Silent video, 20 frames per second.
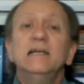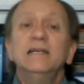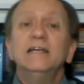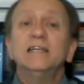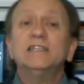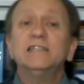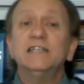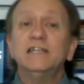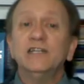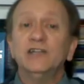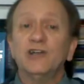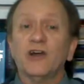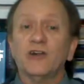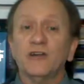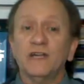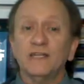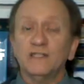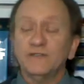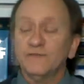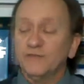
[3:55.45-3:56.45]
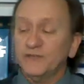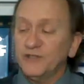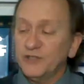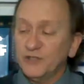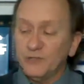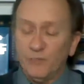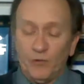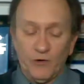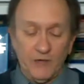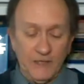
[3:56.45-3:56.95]
Let's get into our lesson for
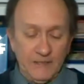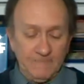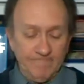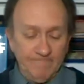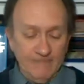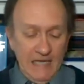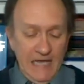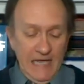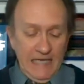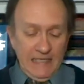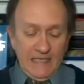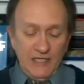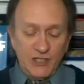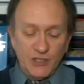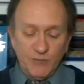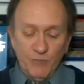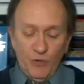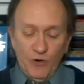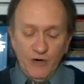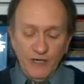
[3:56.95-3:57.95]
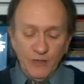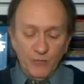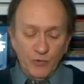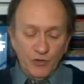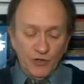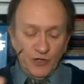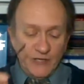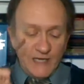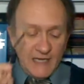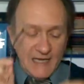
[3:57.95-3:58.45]
this morning. This morning
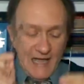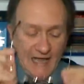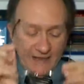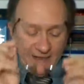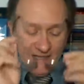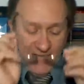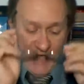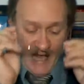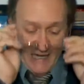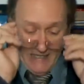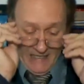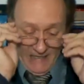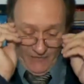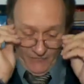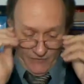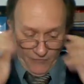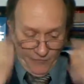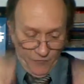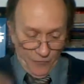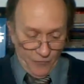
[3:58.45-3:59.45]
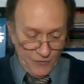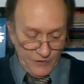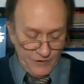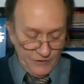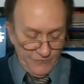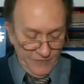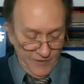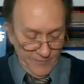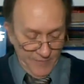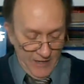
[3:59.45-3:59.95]
we're looking at the idea of divorce
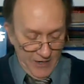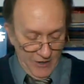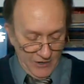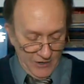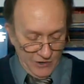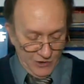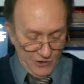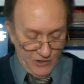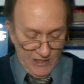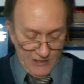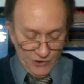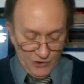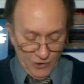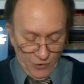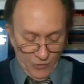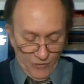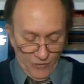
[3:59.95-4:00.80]
and remarriage. Does the